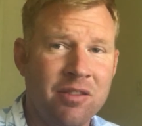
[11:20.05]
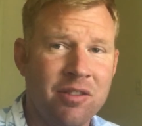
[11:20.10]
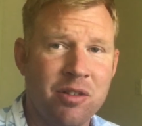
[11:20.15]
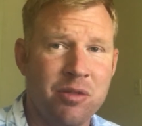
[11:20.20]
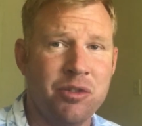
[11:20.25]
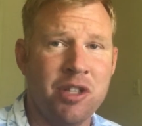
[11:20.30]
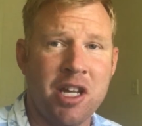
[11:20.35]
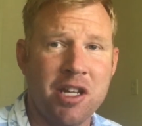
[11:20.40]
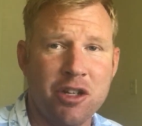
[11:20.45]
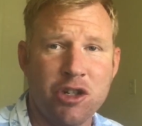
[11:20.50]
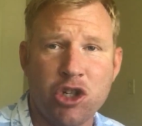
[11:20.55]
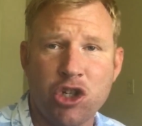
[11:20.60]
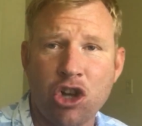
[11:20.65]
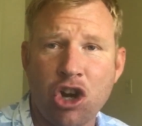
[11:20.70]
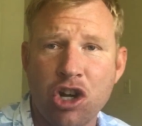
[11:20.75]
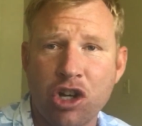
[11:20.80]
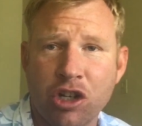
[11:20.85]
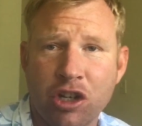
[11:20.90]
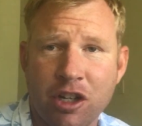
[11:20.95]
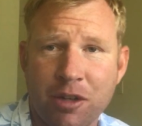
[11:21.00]
there's not a
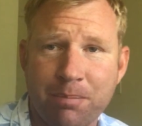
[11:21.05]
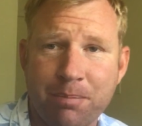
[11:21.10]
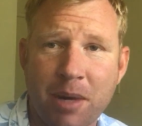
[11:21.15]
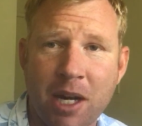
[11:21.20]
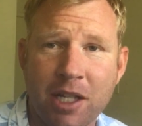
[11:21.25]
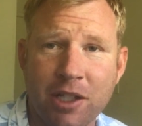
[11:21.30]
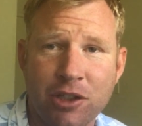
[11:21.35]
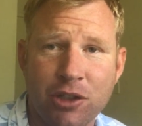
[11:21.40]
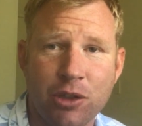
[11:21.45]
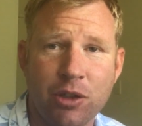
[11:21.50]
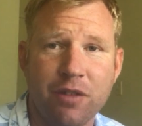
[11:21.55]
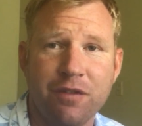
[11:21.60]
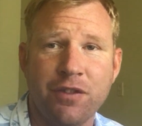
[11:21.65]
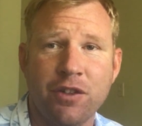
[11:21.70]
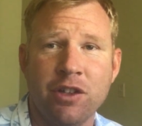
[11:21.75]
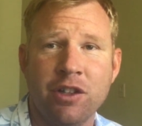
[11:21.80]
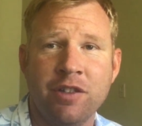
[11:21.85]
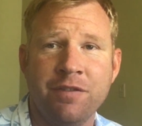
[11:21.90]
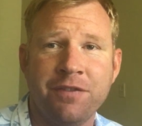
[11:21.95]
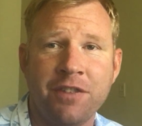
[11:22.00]
shark going to bite you if
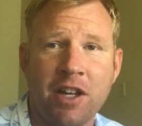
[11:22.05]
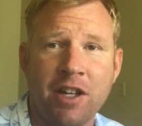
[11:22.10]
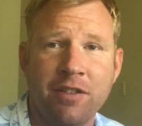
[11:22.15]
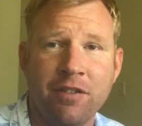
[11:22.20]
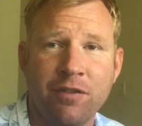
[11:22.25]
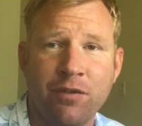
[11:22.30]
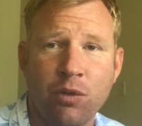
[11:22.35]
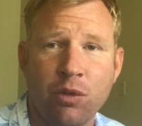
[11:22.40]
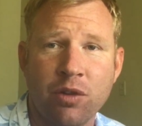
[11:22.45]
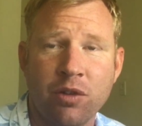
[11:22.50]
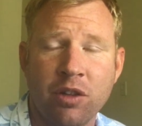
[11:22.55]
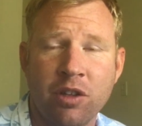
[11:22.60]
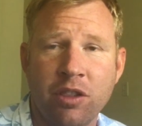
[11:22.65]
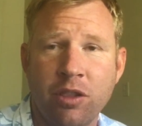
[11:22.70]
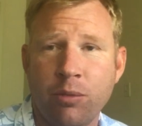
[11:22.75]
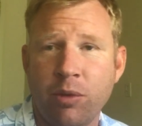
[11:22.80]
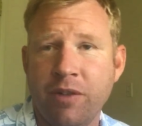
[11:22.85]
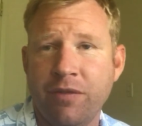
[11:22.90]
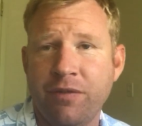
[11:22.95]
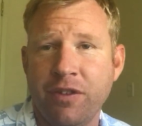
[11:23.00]
you're in 3
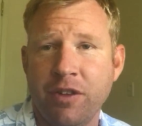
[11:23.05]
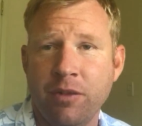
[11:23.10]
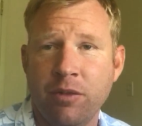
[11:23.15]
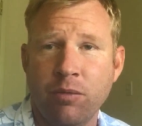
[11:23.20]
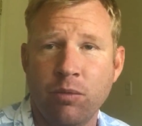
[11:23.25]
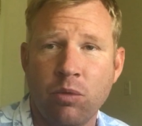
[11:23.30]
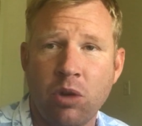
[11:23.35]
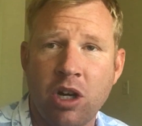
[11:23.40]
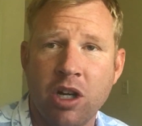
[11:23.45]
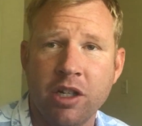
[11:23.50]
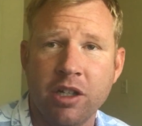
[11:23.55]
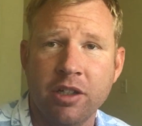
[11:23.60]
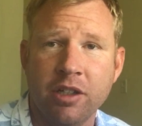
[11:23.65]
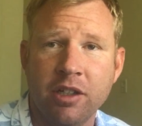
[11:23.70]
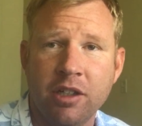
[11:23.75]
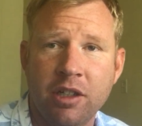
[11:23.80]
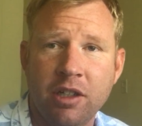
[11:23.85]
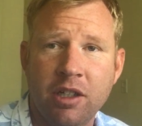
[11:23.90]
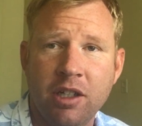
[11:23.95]
feet of water.